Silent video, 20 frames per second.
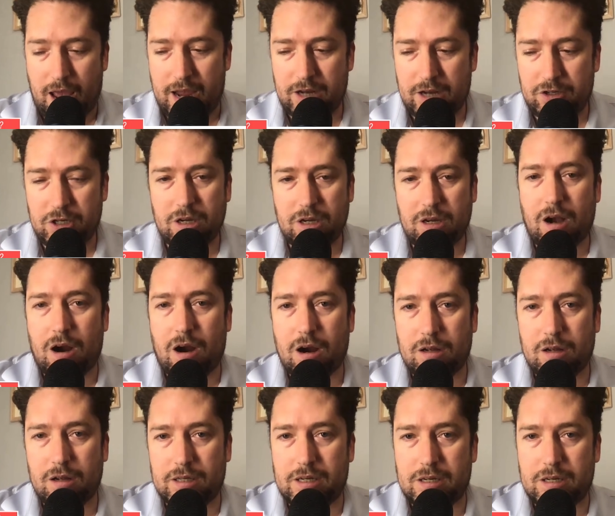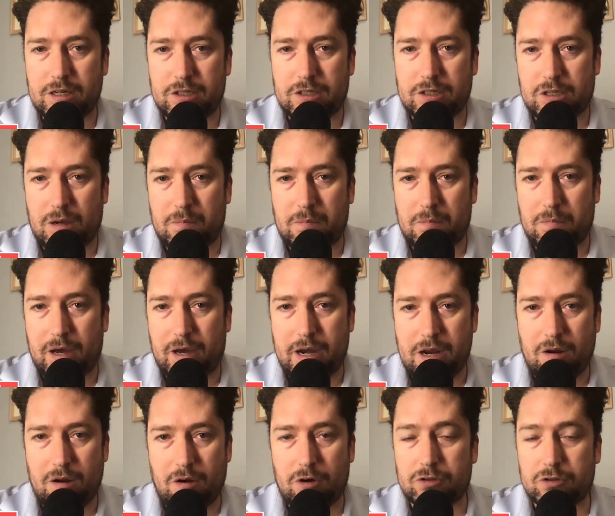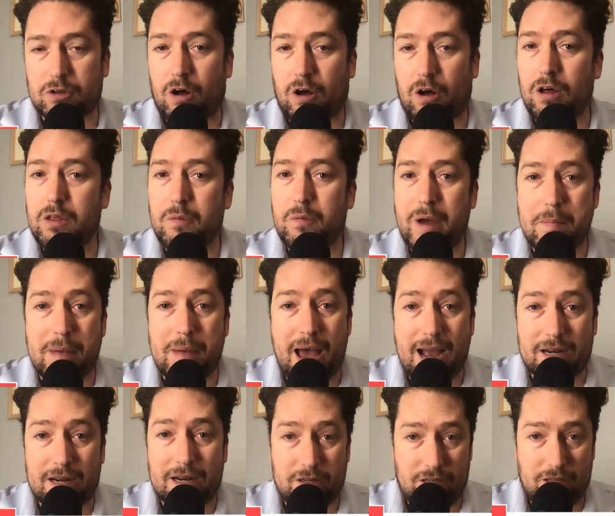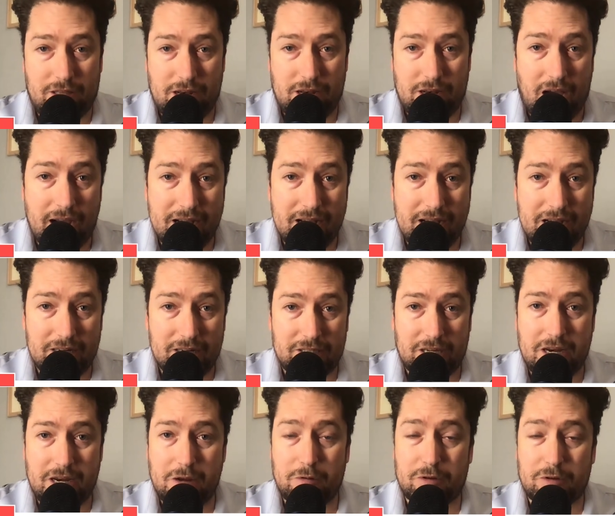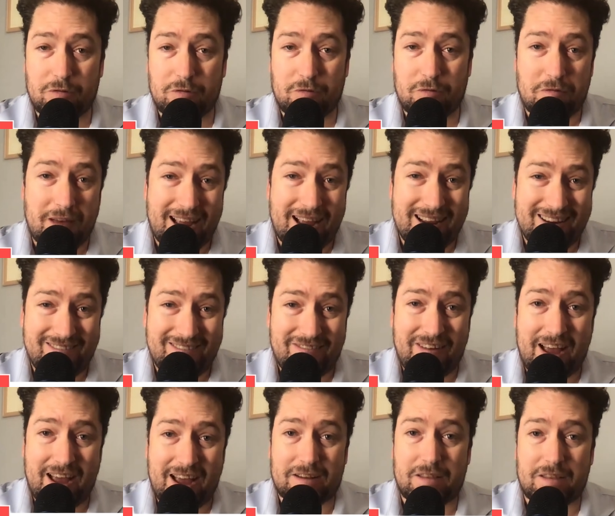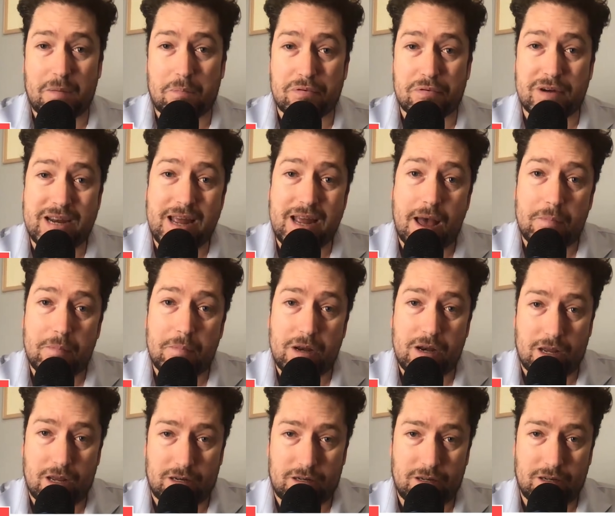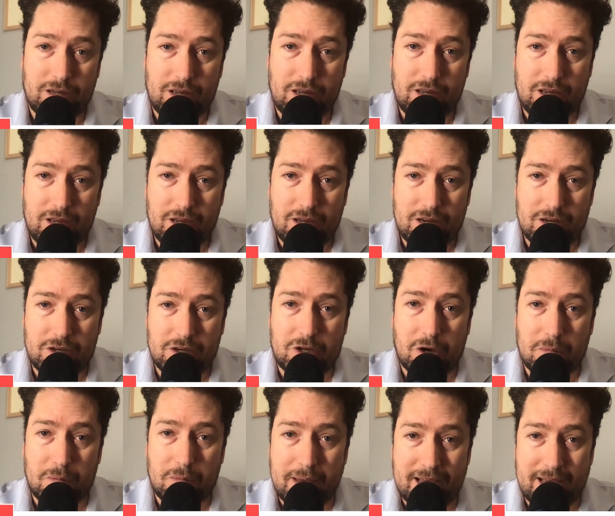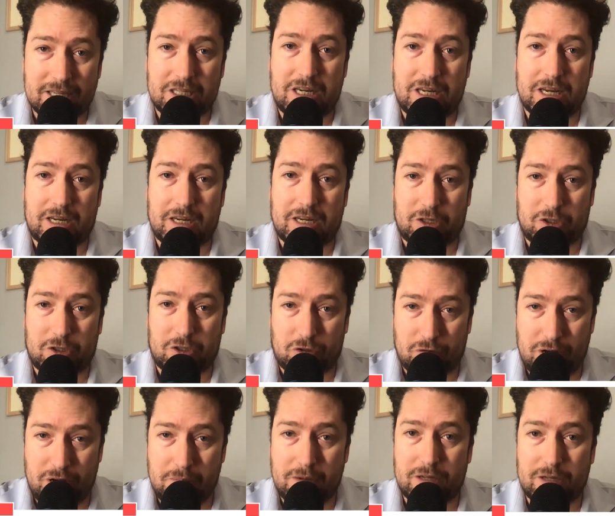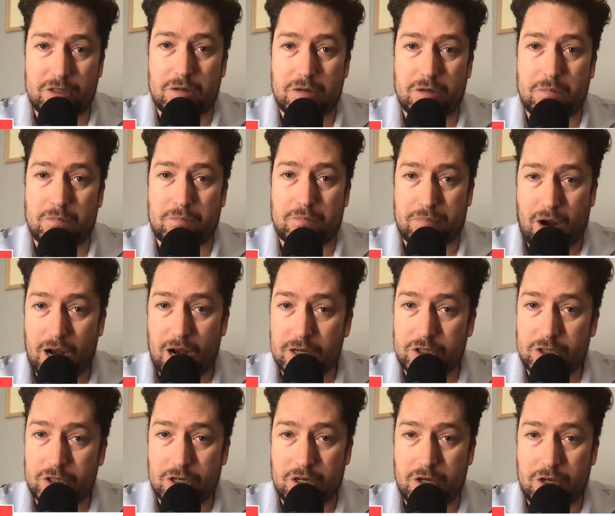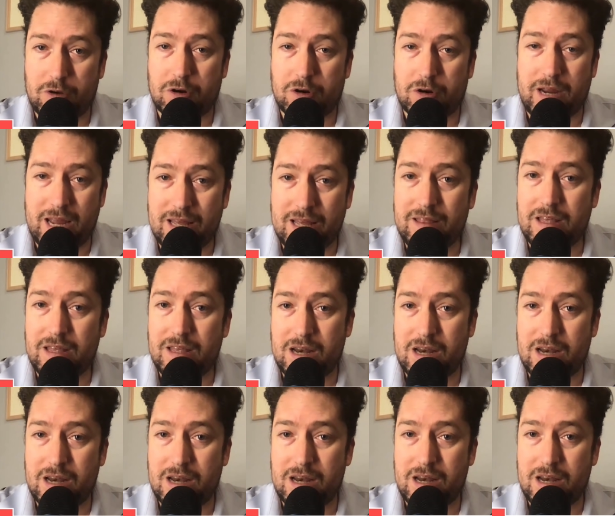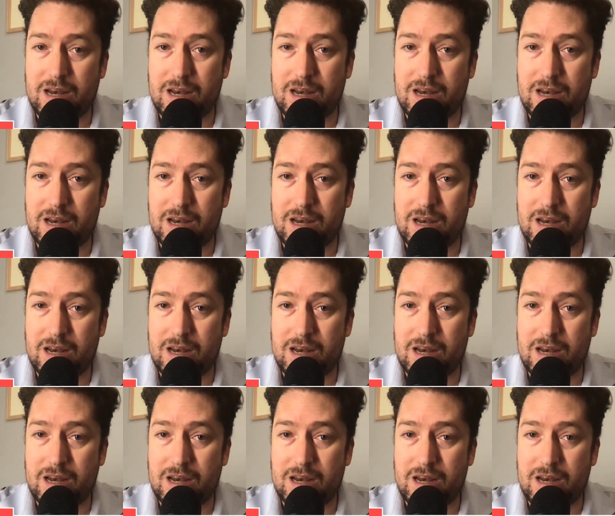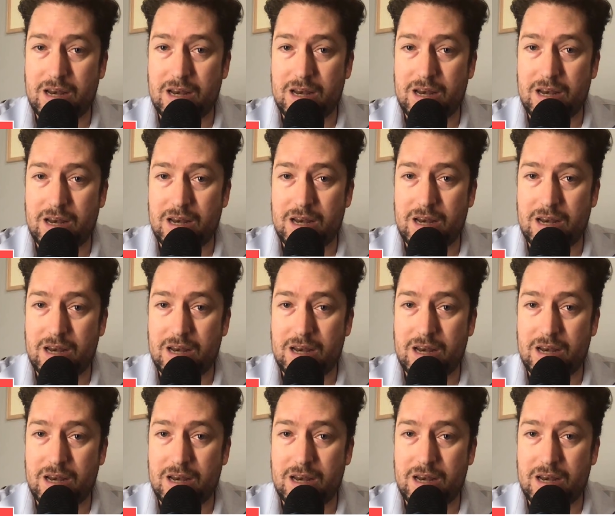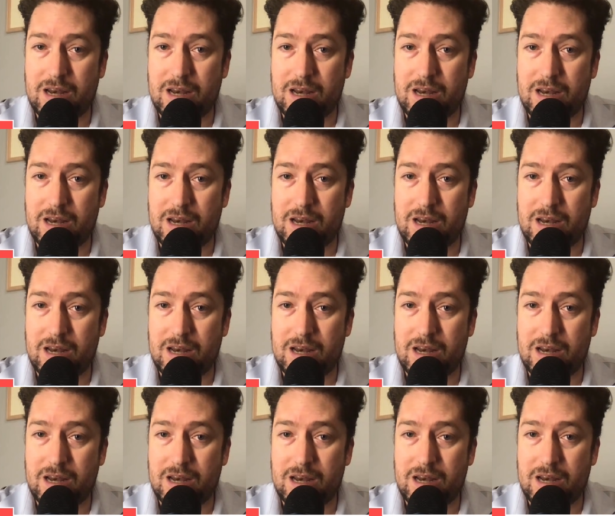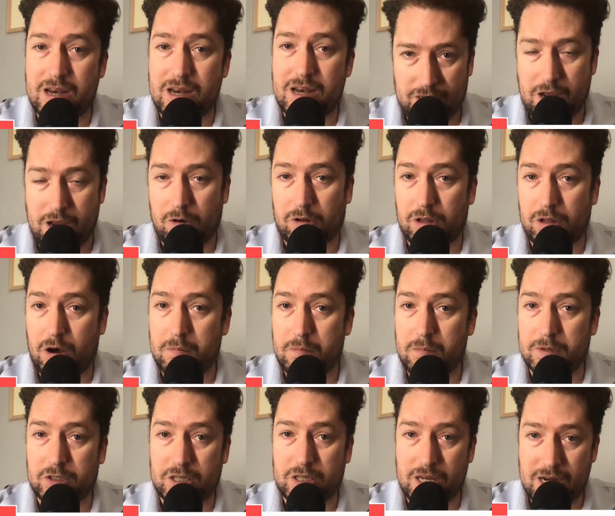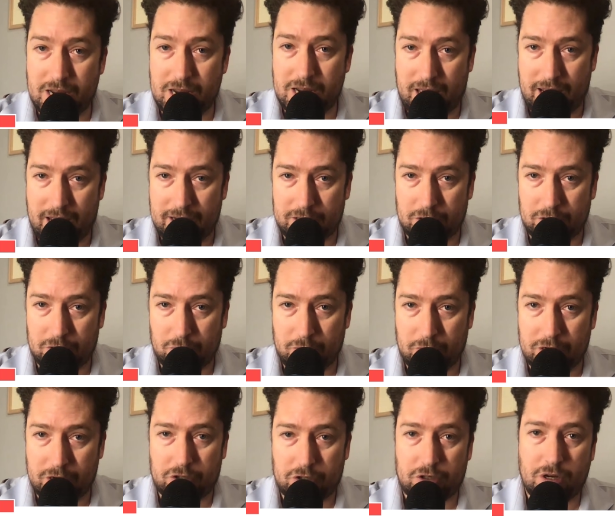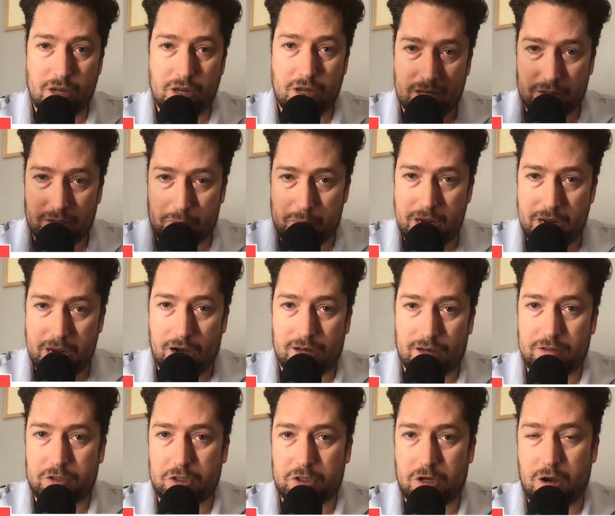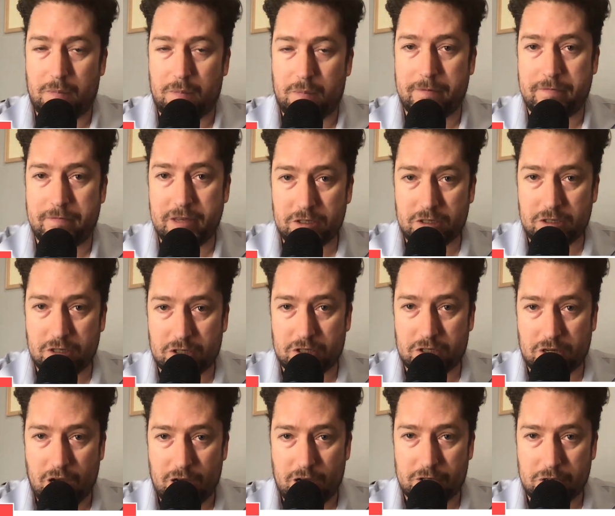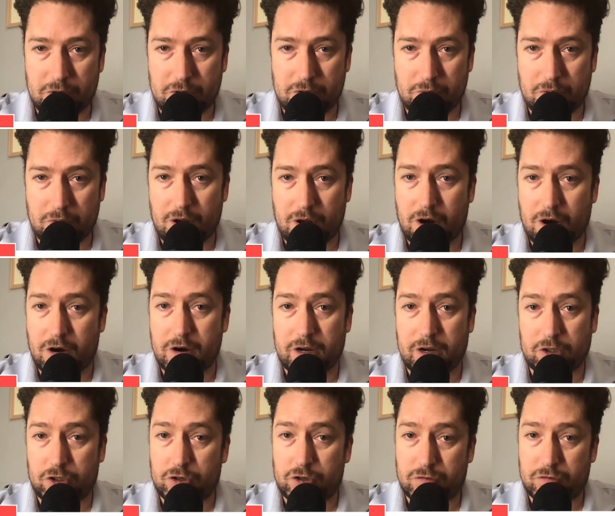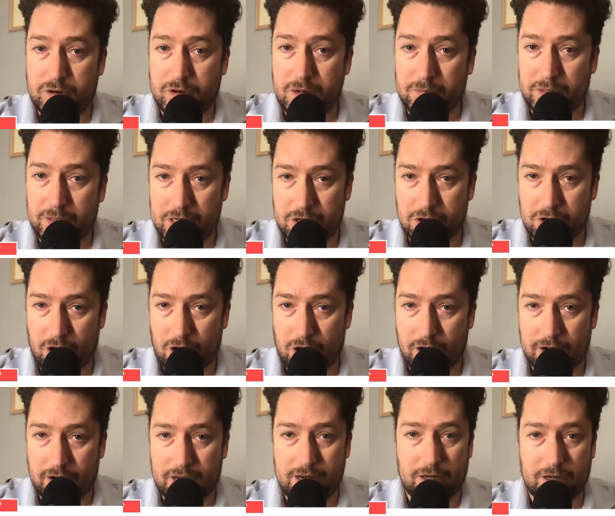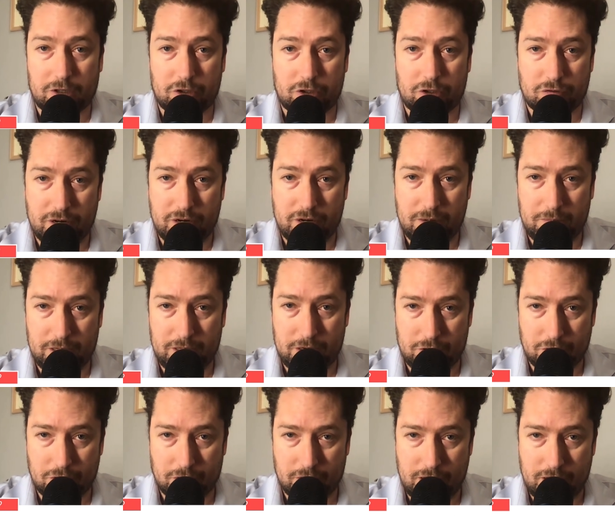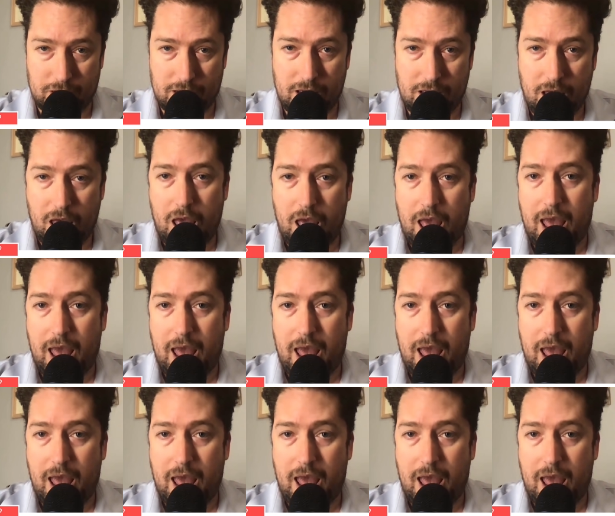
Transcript: A.G. Garland is somebody who goes all the way back to the 90s, and he was, in fact, the preeminent domestic extremism prosecutor in the 90s under Clinton. He oversaw the prosecutions in the Oklahoma City cases, which is beyond the scope of this discussion, that are extremely dark and extremely dirty.